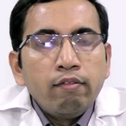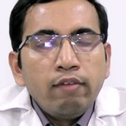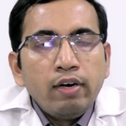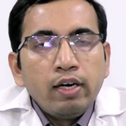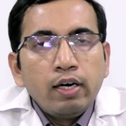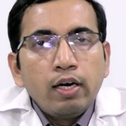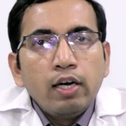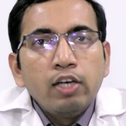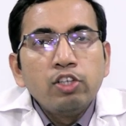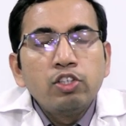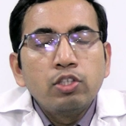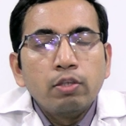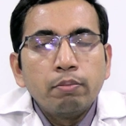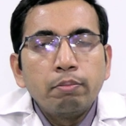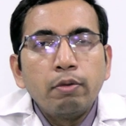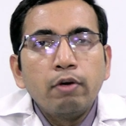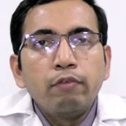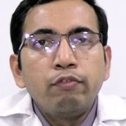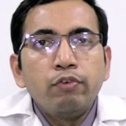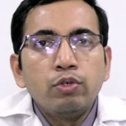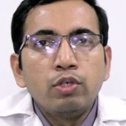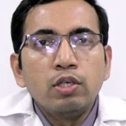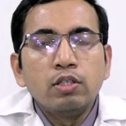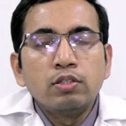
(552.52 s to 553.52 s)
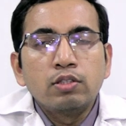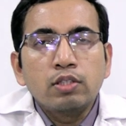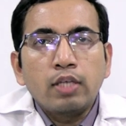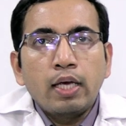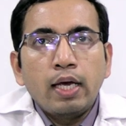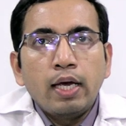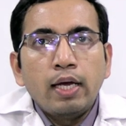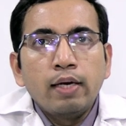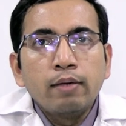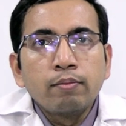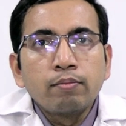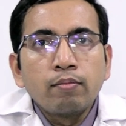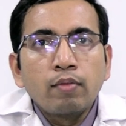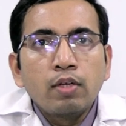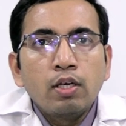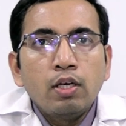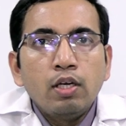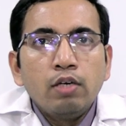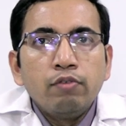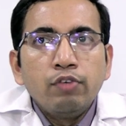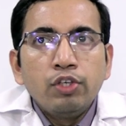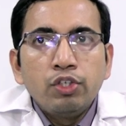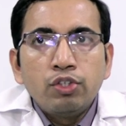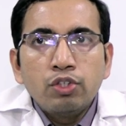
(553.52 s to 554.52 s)
ventilation perfusion scan
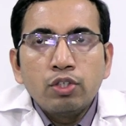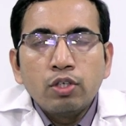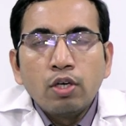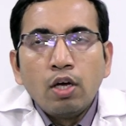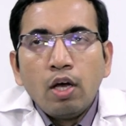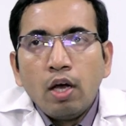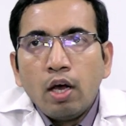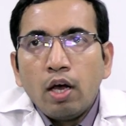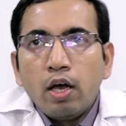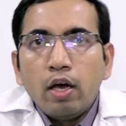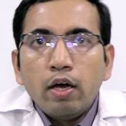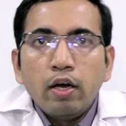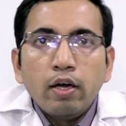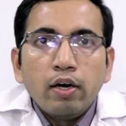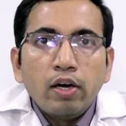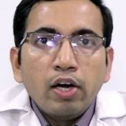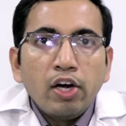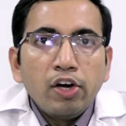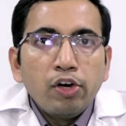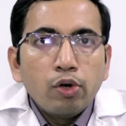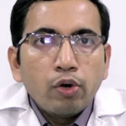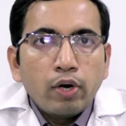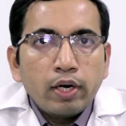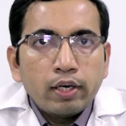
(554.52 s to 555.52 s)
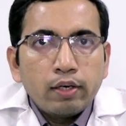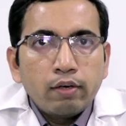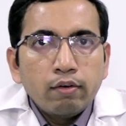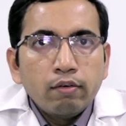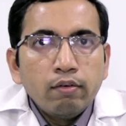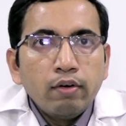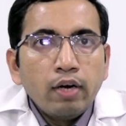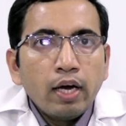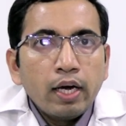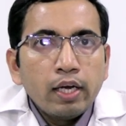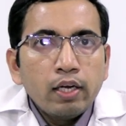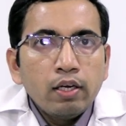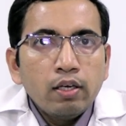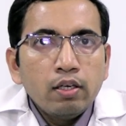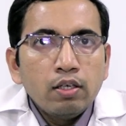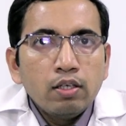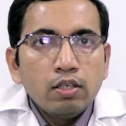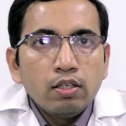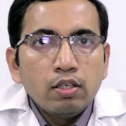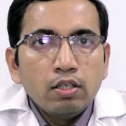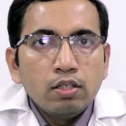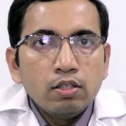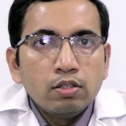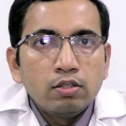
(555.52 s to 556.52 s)
in which a radioactive
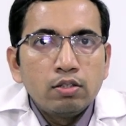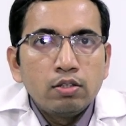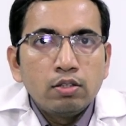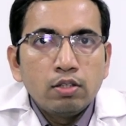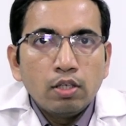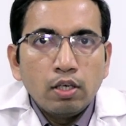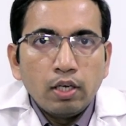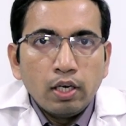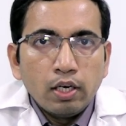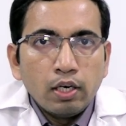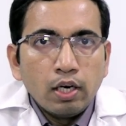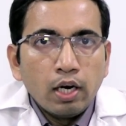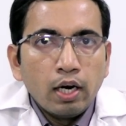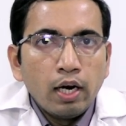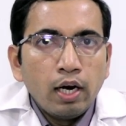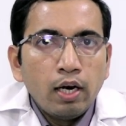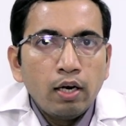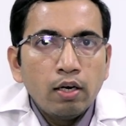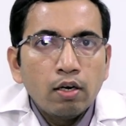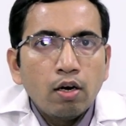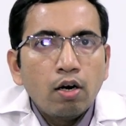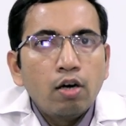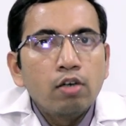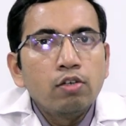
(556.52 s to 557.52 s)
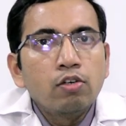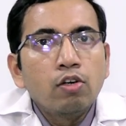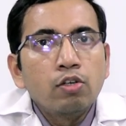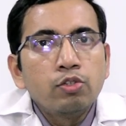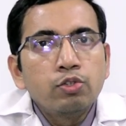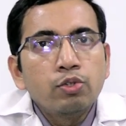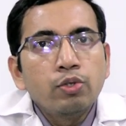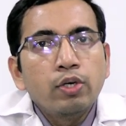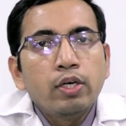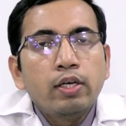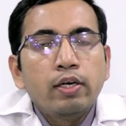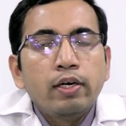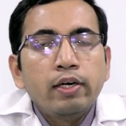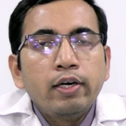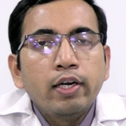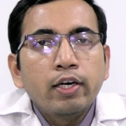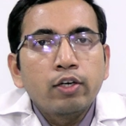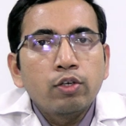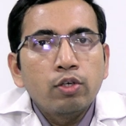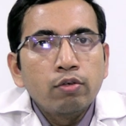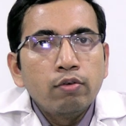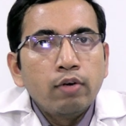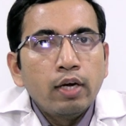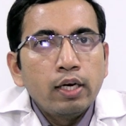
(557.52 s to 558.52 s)
dye is inhaled and also a
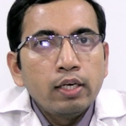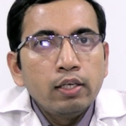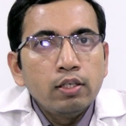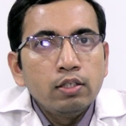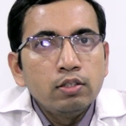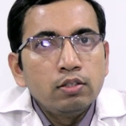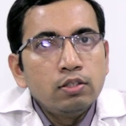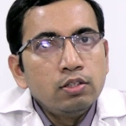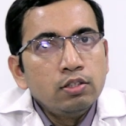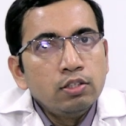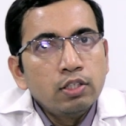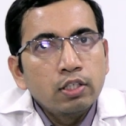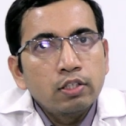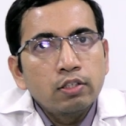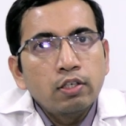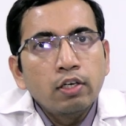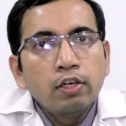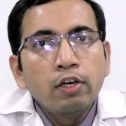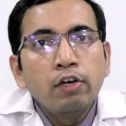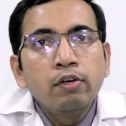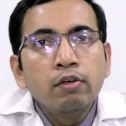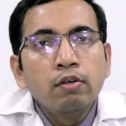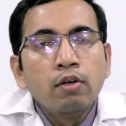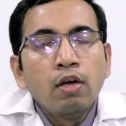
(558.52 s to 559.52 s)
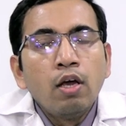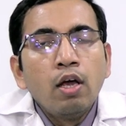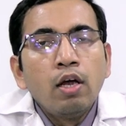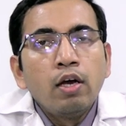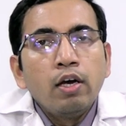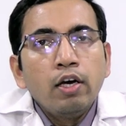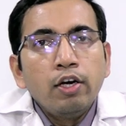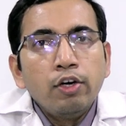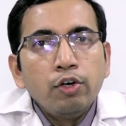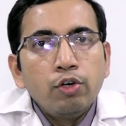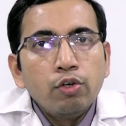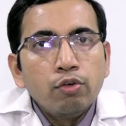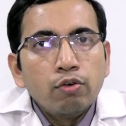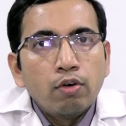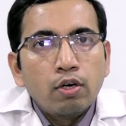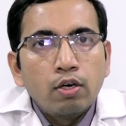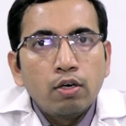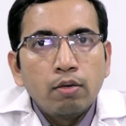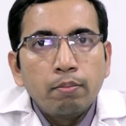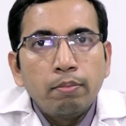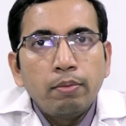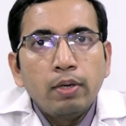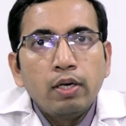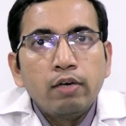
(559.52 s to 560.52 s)
radioactive dye is injected into
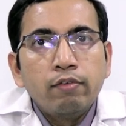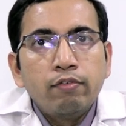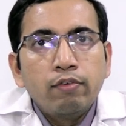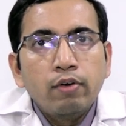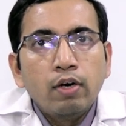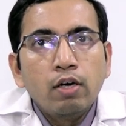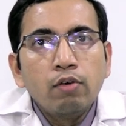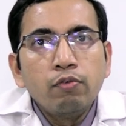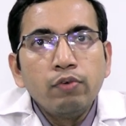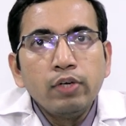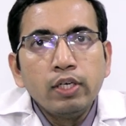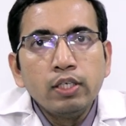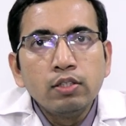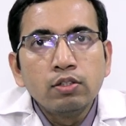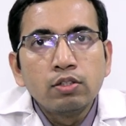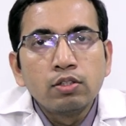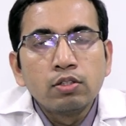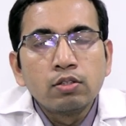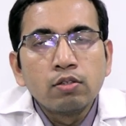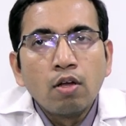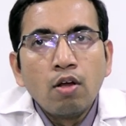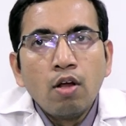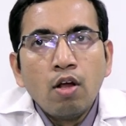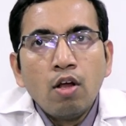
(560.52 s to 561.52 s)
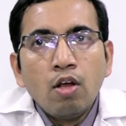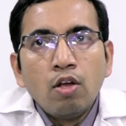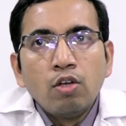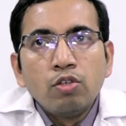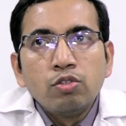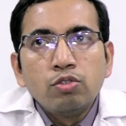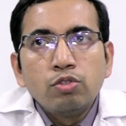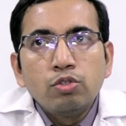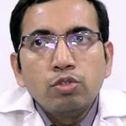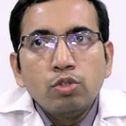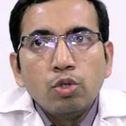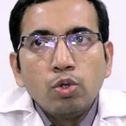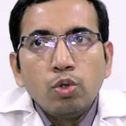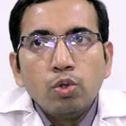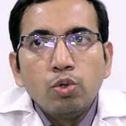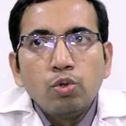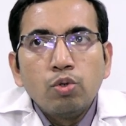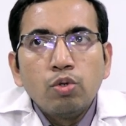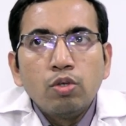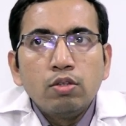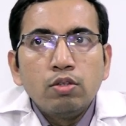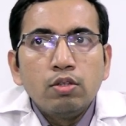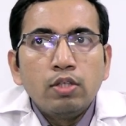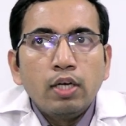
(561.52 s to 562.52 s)
your peripheral veins so
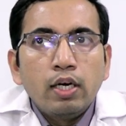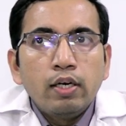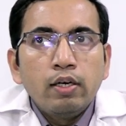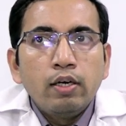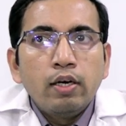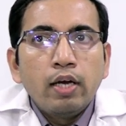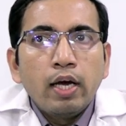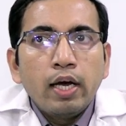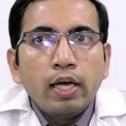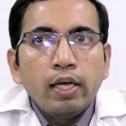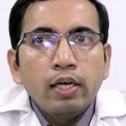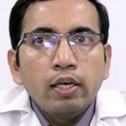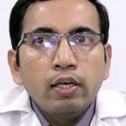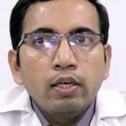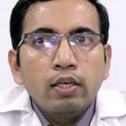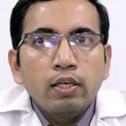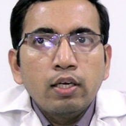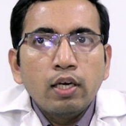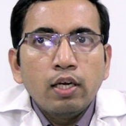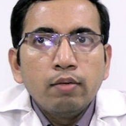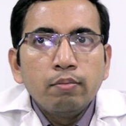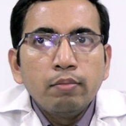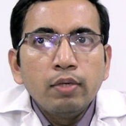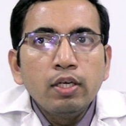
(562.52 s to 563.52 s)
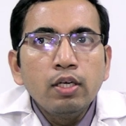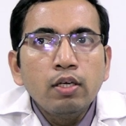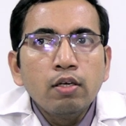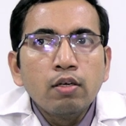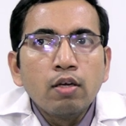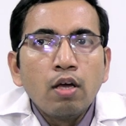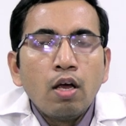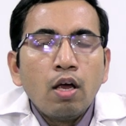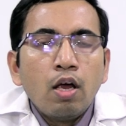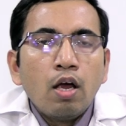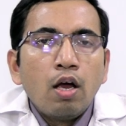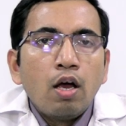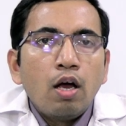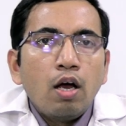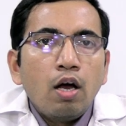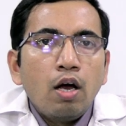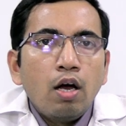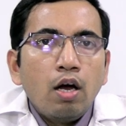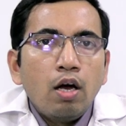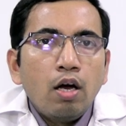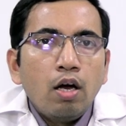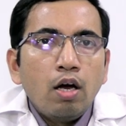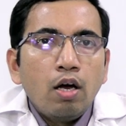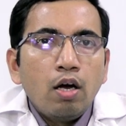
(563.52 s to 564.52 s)
that dye can be
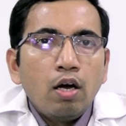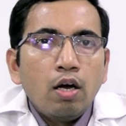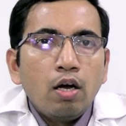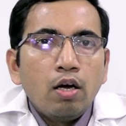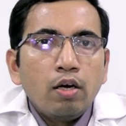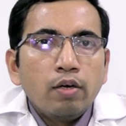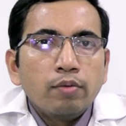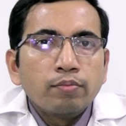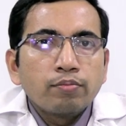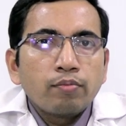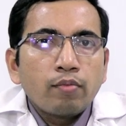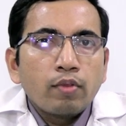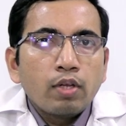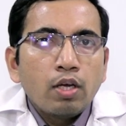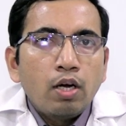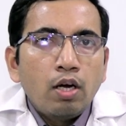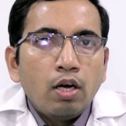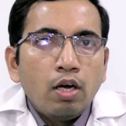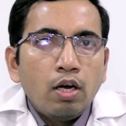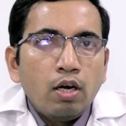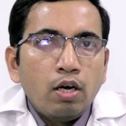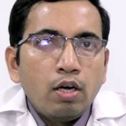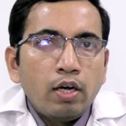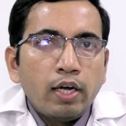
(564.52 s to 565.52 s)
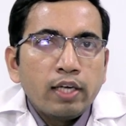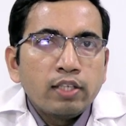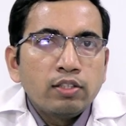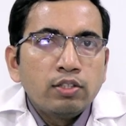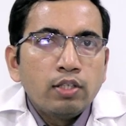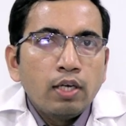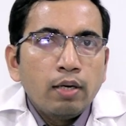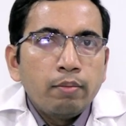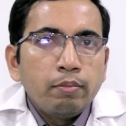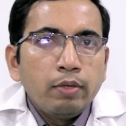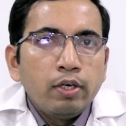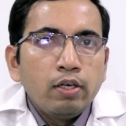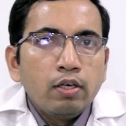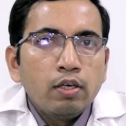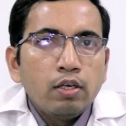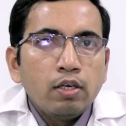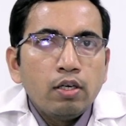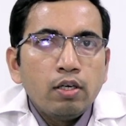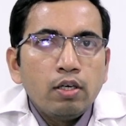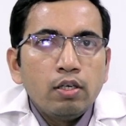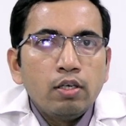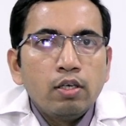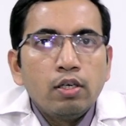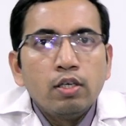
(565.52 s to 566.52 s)
uh, uh, examined
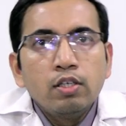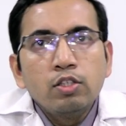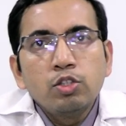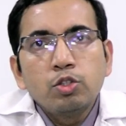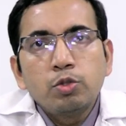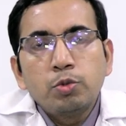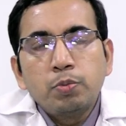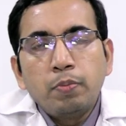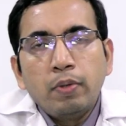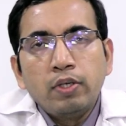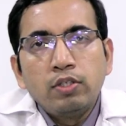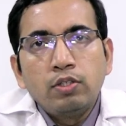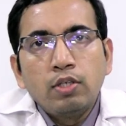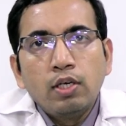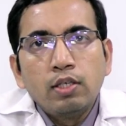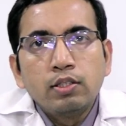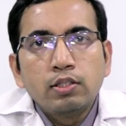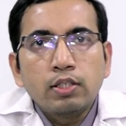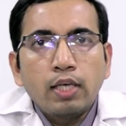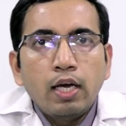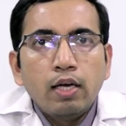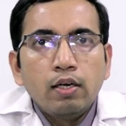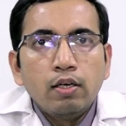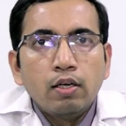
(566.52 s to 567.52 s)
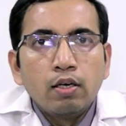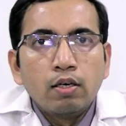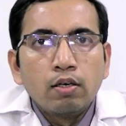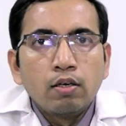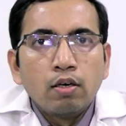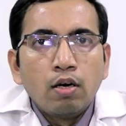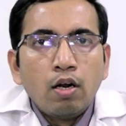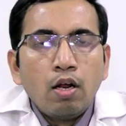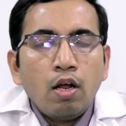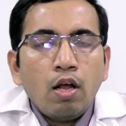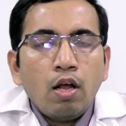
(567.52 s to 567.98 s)
in a special scanner